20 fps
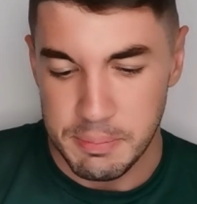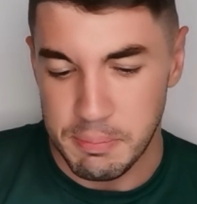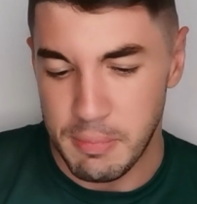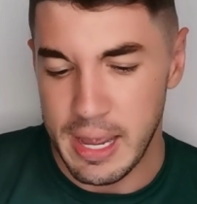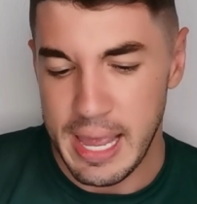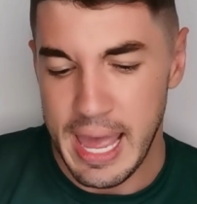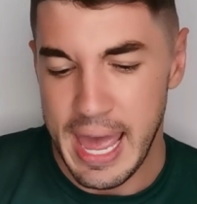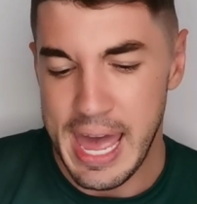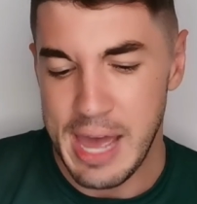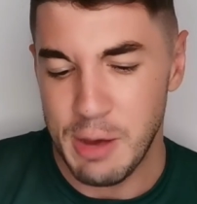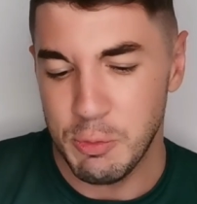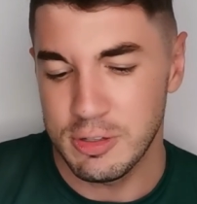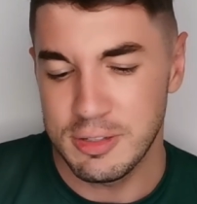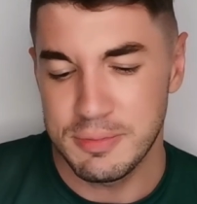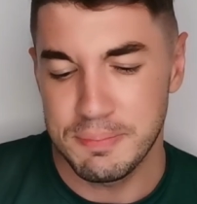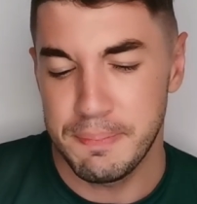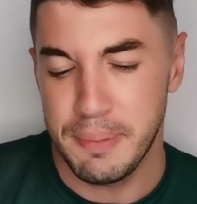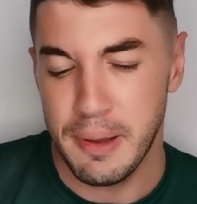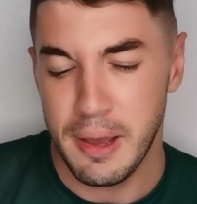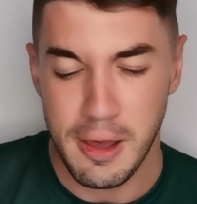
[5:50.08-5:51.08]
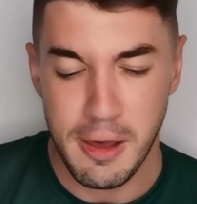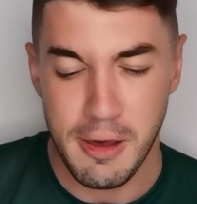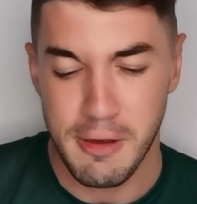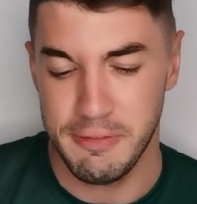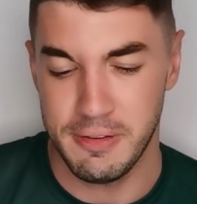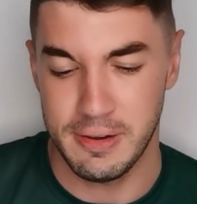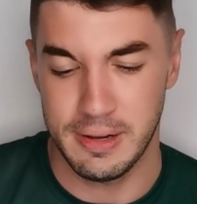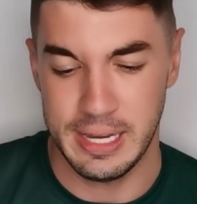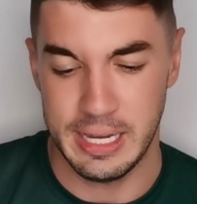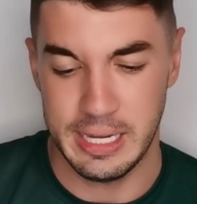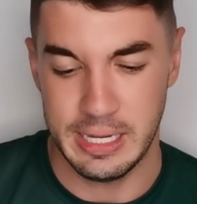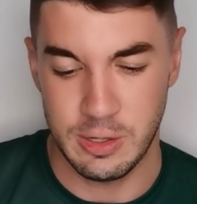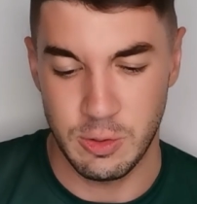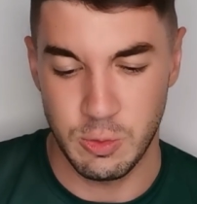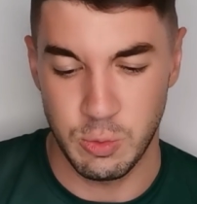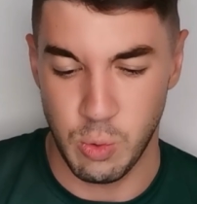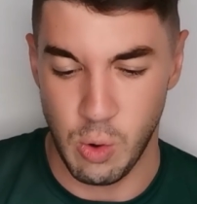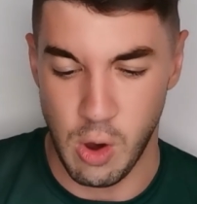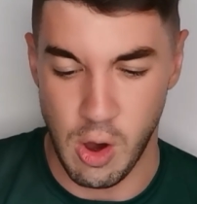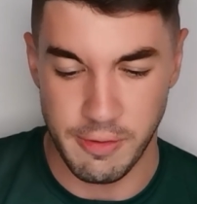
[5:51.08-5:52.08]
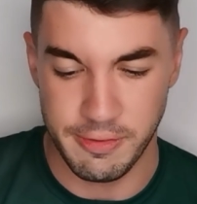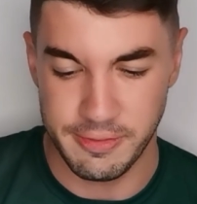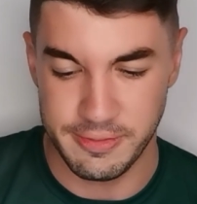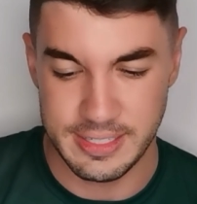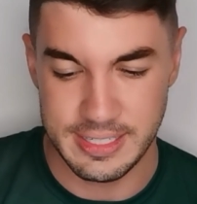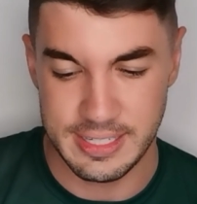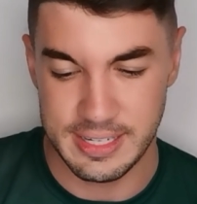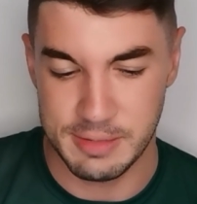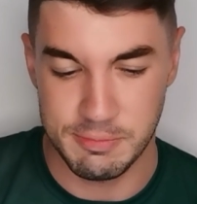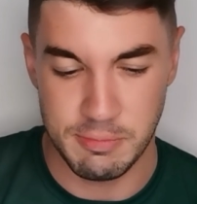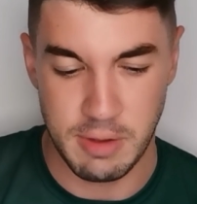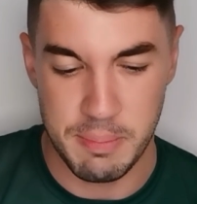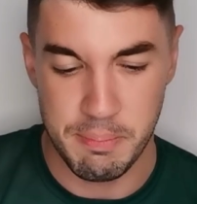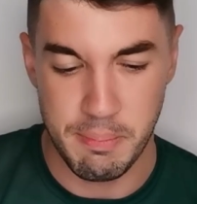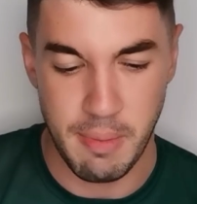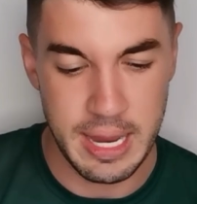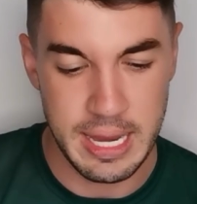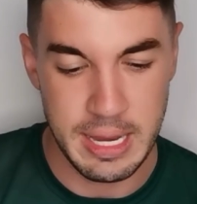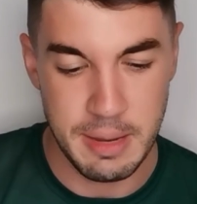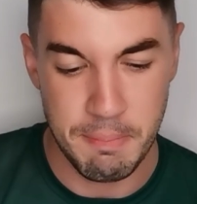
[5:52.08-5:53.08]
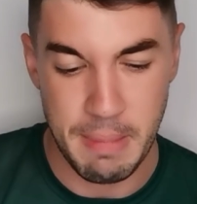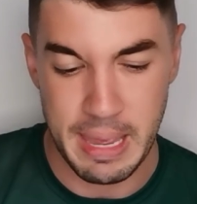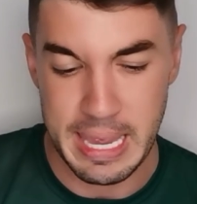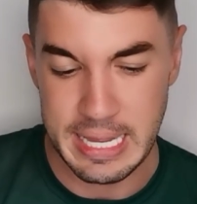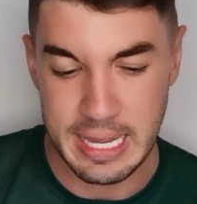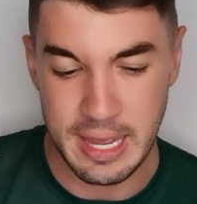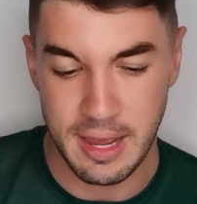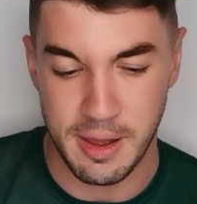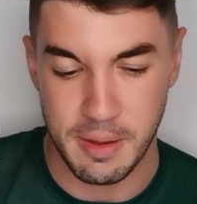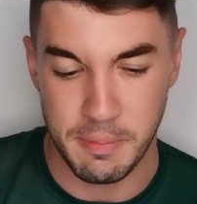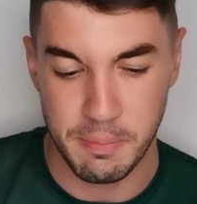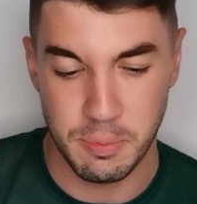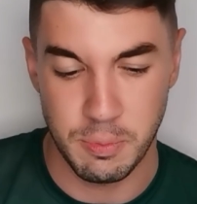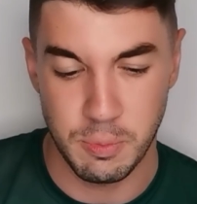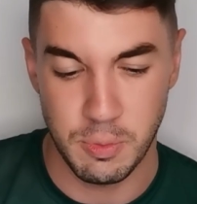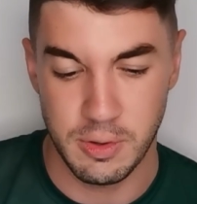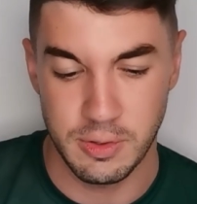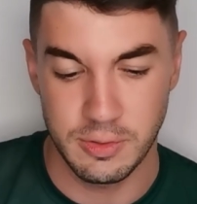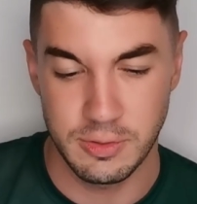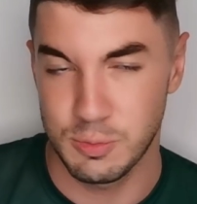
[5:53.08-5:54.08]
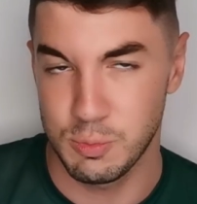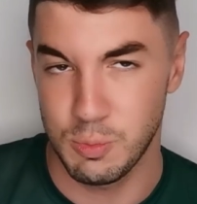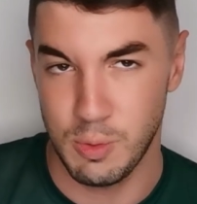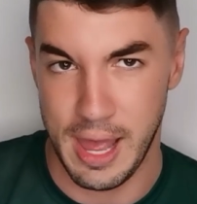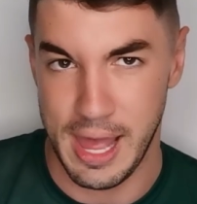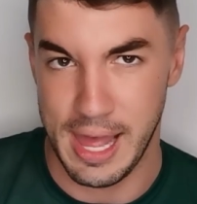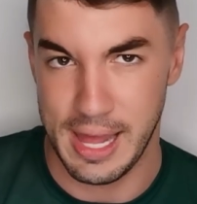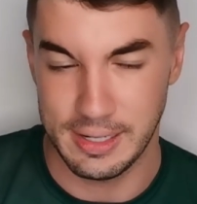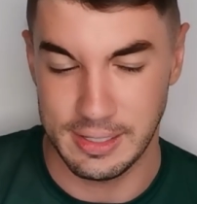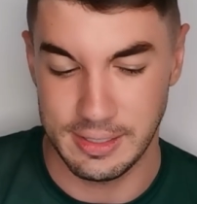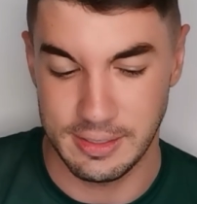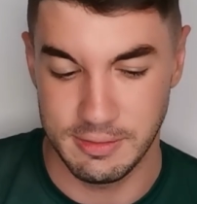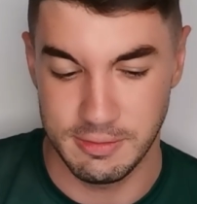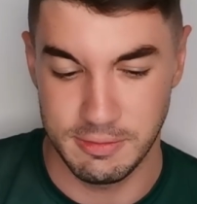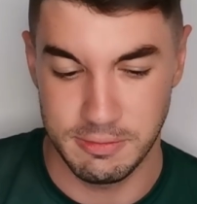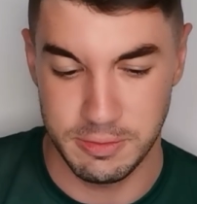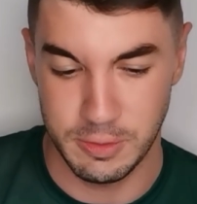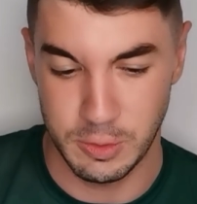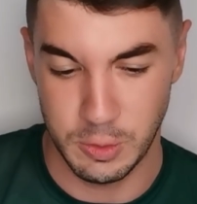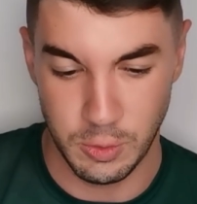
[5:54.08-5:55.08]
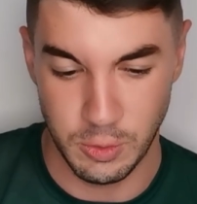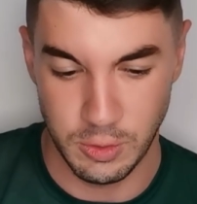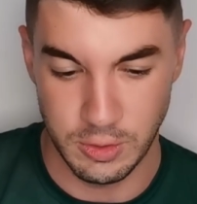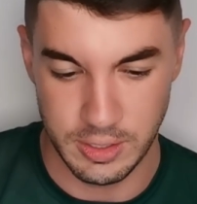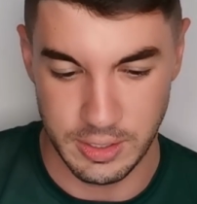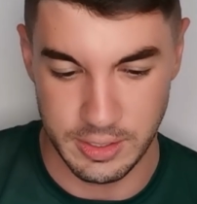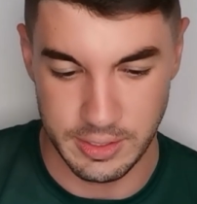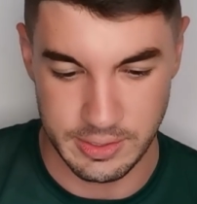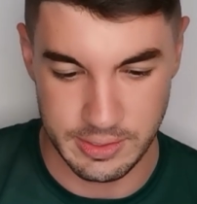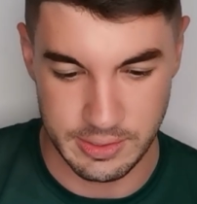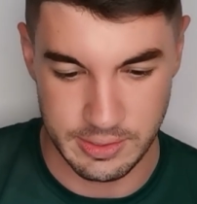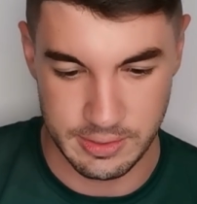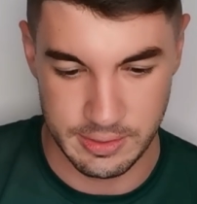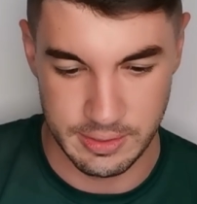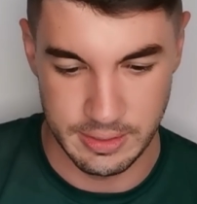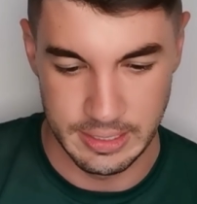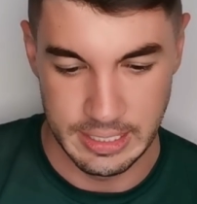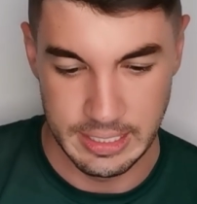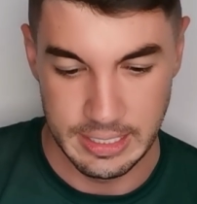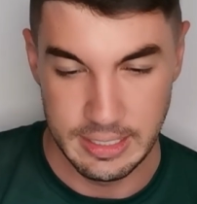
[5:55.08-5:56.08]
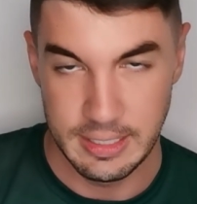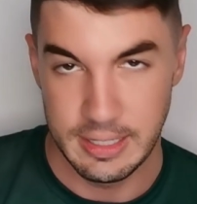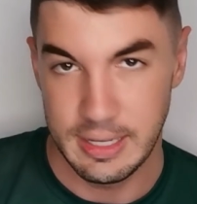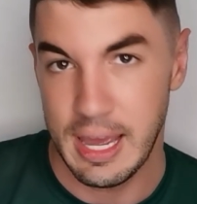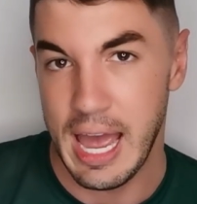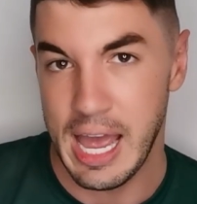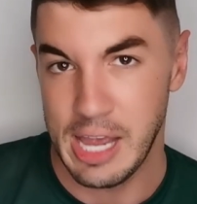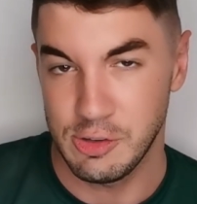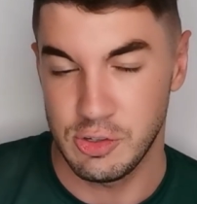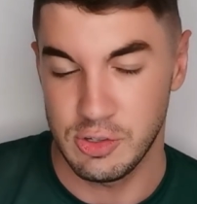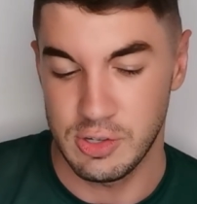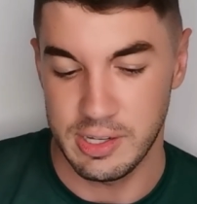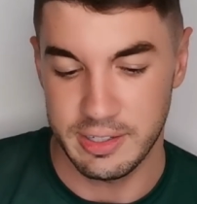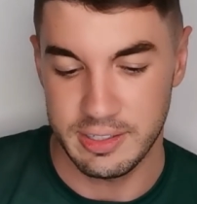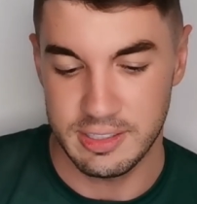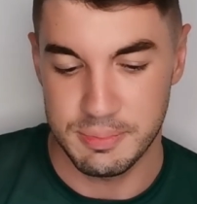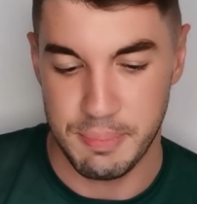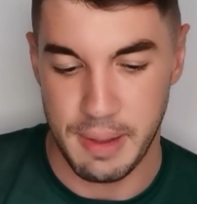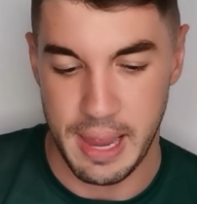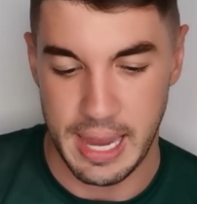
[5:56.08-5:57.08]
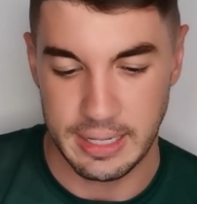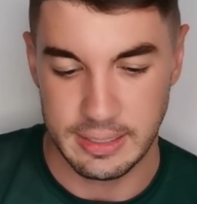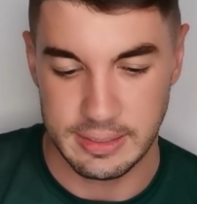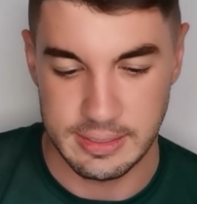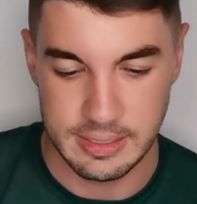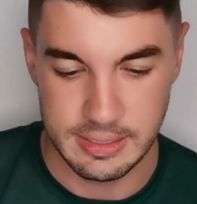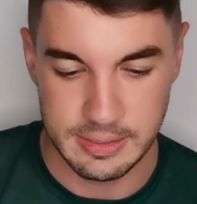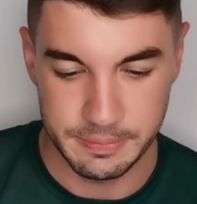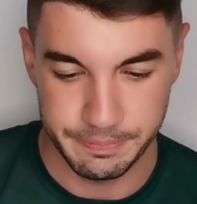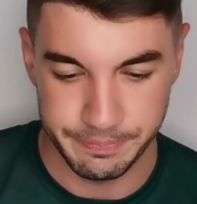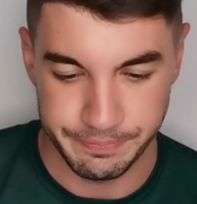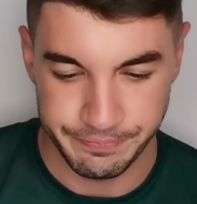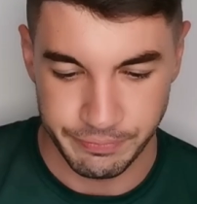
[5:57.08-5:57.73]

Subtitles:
My hair was perfectly coiffed and my makeup was, well, flawless, as you'd expect.